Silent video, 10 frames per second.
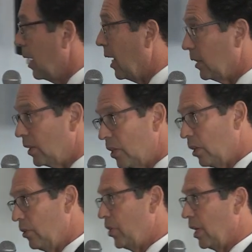
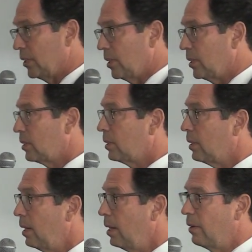
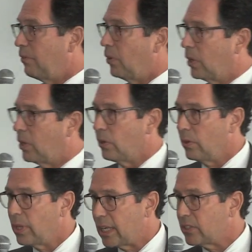for a girl
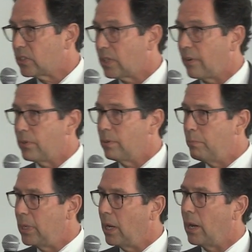that has suffered
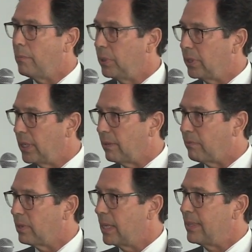beyond belief.
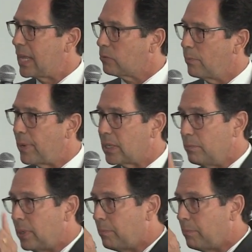And that's what makes me